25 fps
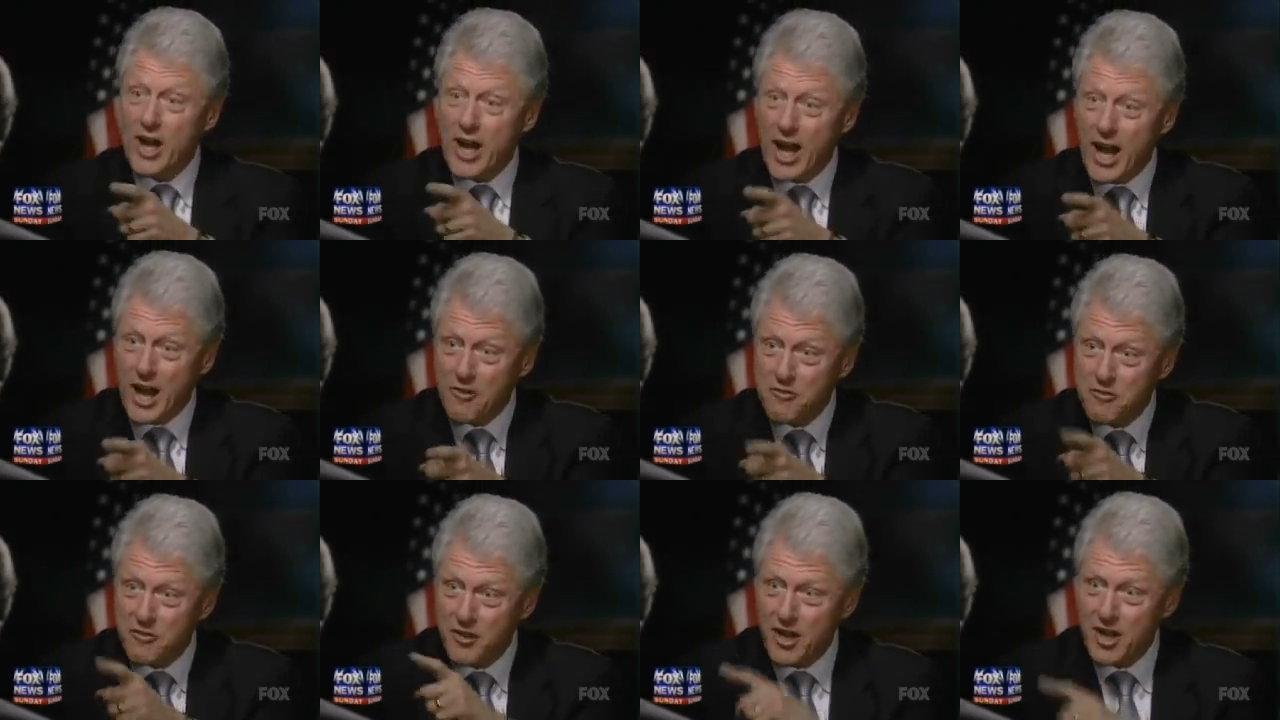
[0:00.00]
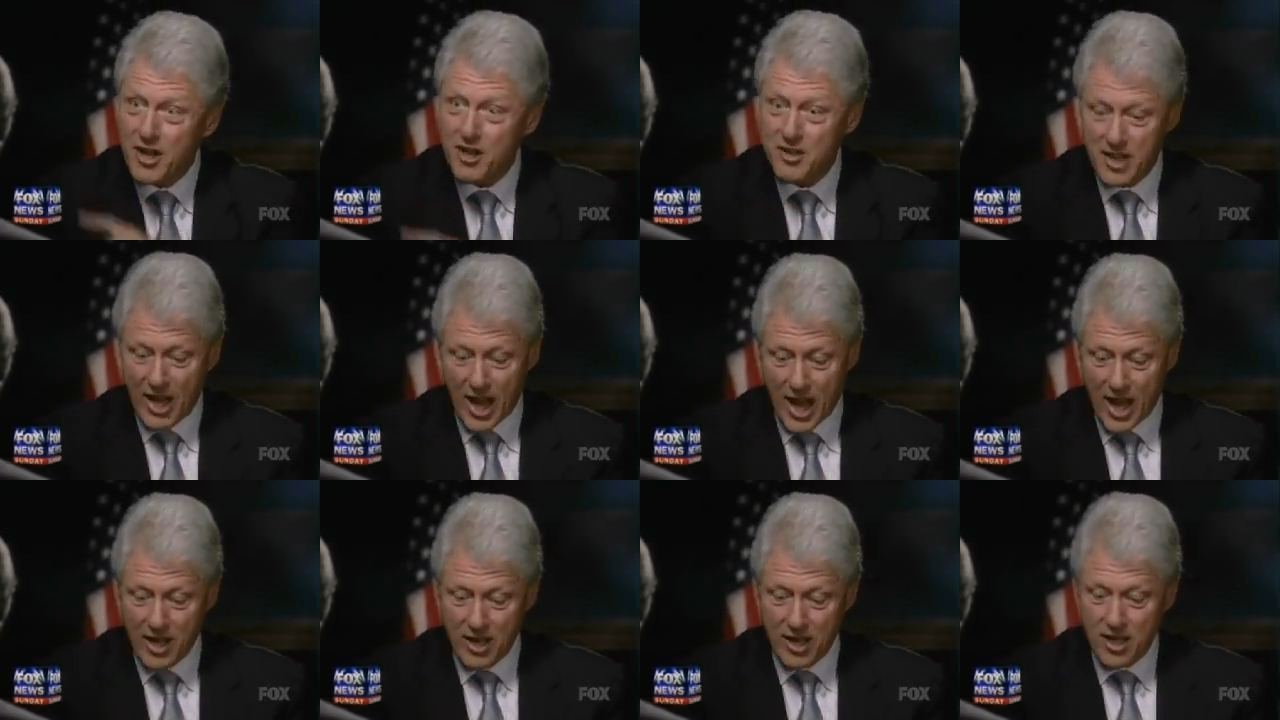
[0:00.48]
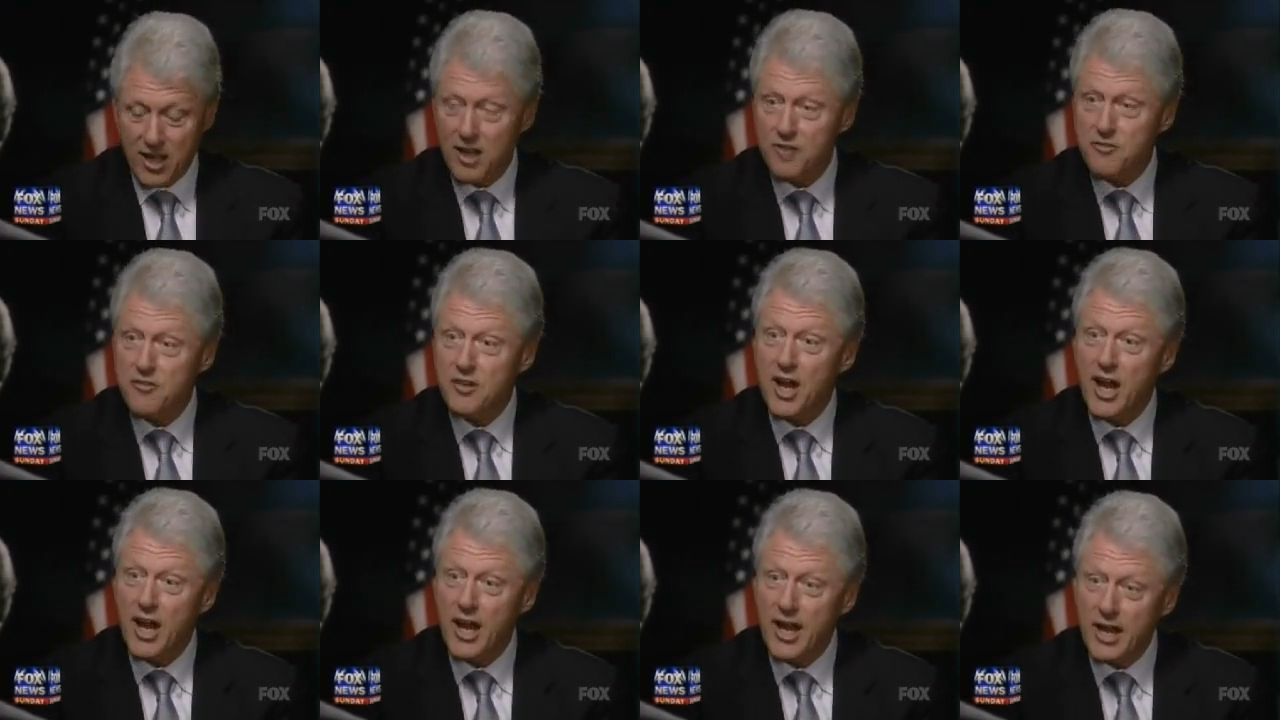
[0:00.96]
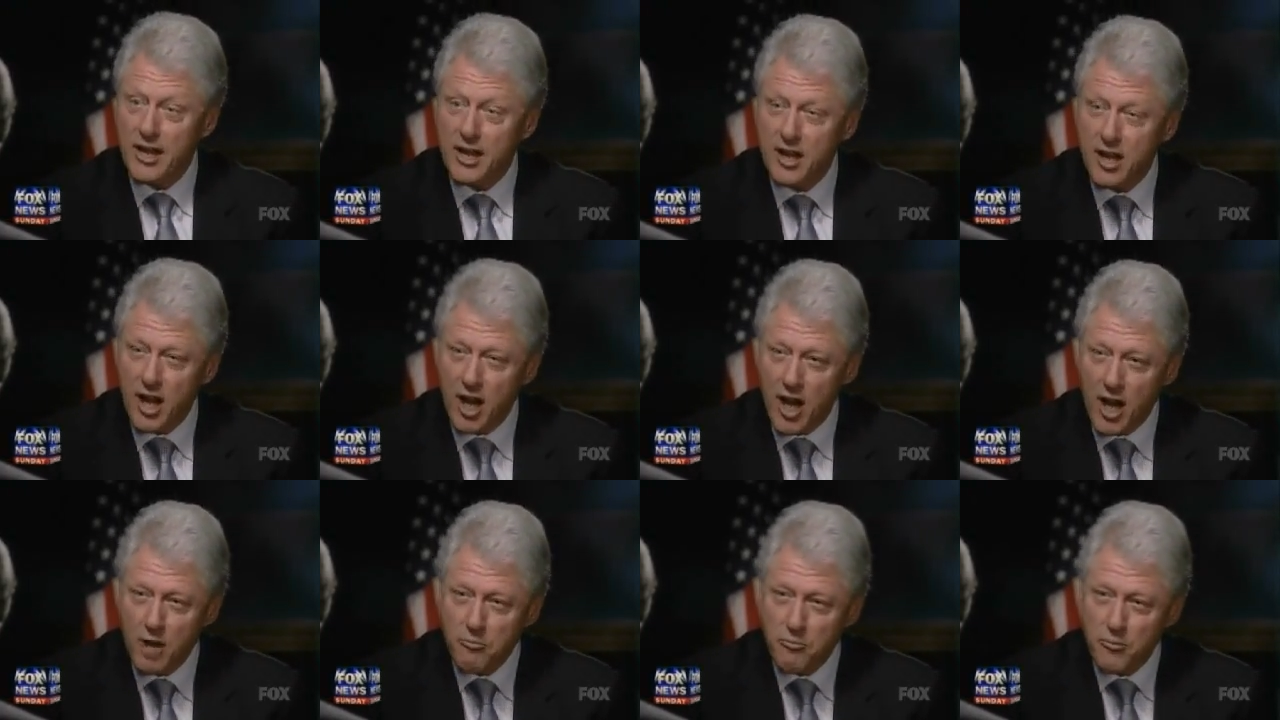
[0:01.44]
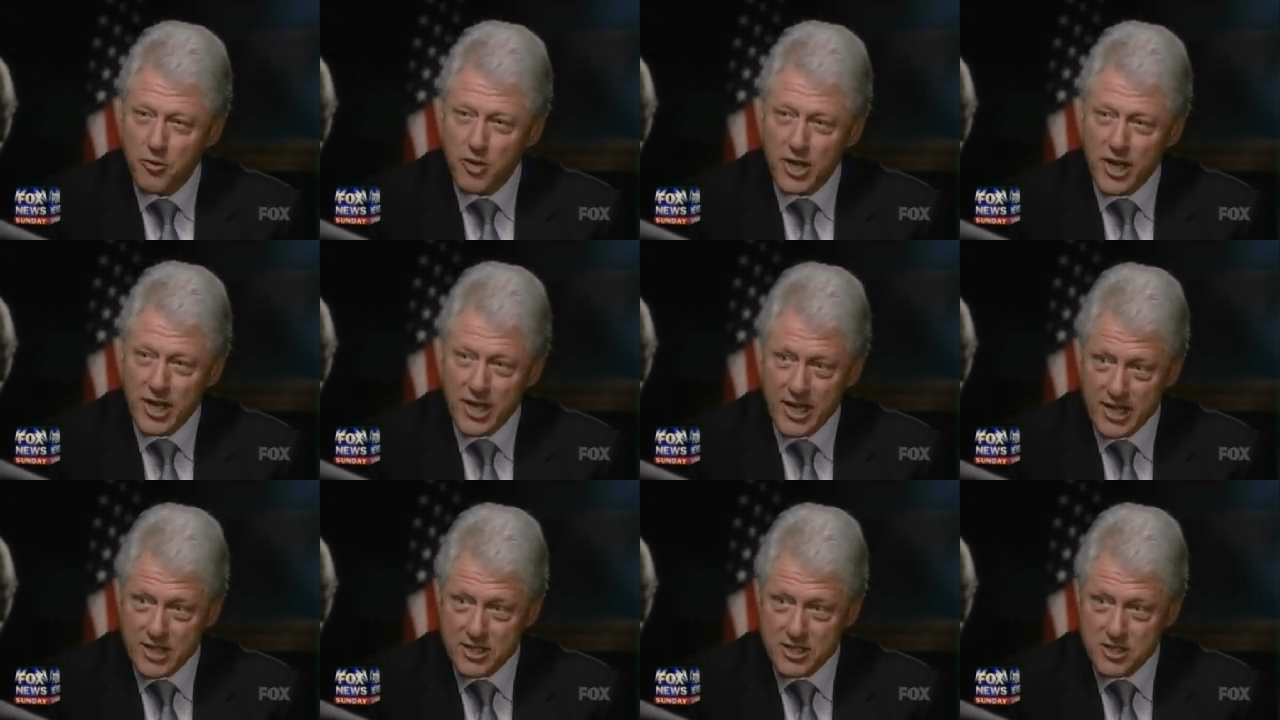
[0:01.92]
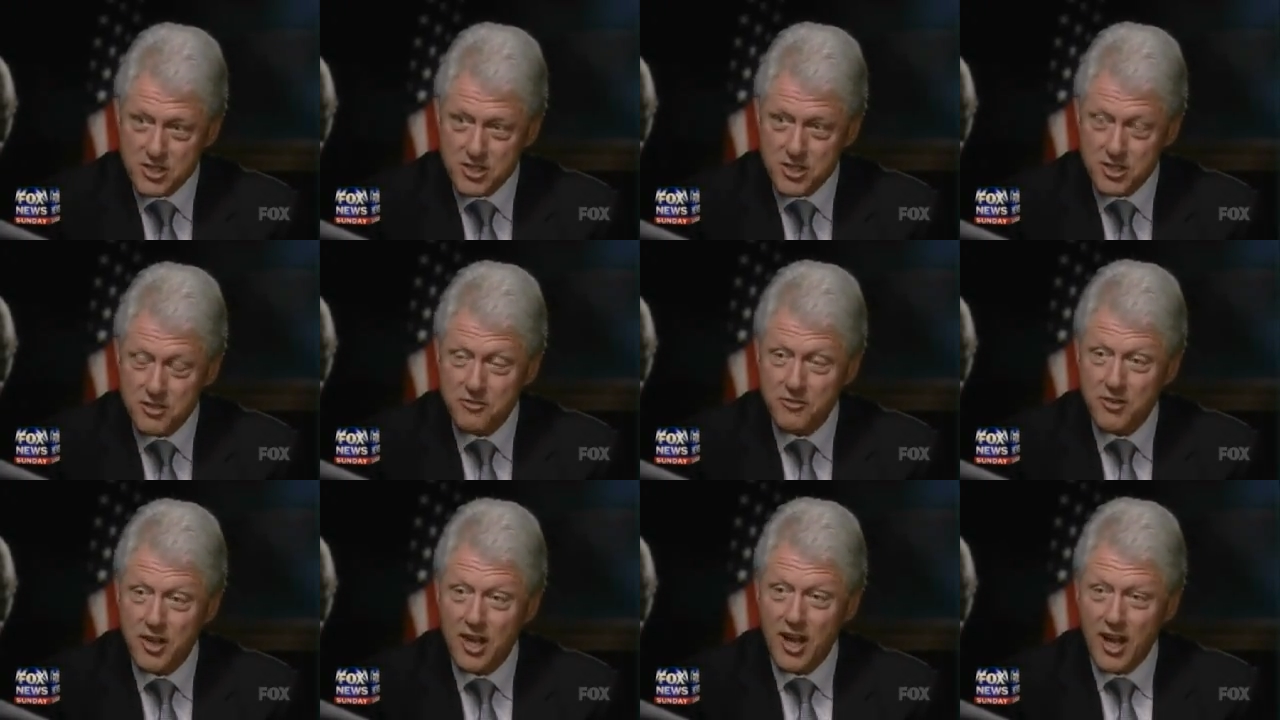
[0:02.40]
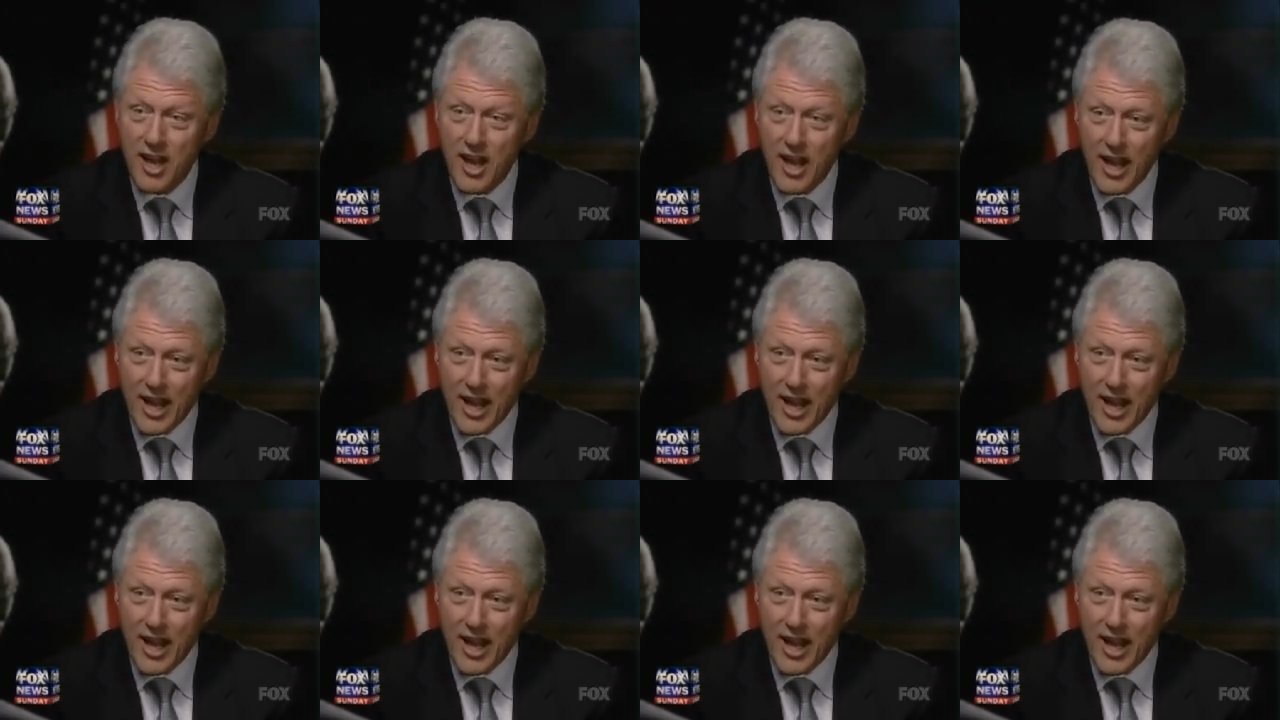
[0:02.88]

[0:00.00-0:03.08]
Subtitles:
When I failed, I left a comprehensive